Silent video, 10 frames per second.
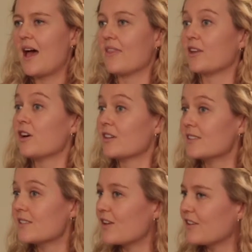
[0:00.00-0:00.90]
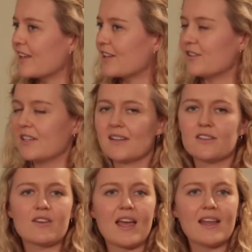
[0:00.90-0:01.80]
And the doctor told her he
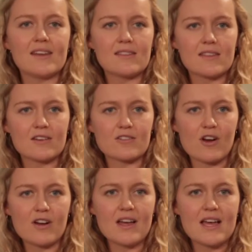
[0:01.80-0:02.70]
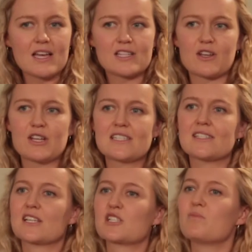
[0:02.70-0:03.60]
didn't do anything wrong, so he
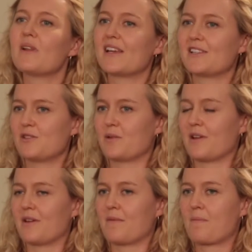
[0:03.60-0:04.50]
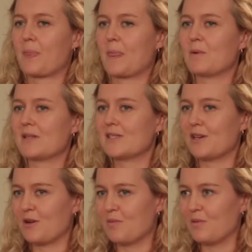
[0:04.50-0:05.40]
just explained to her what
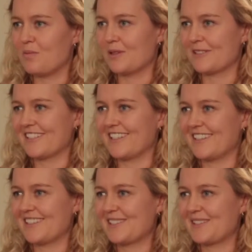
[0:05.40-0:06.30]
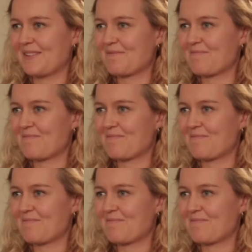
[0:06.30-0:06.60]
cerebral palsy is.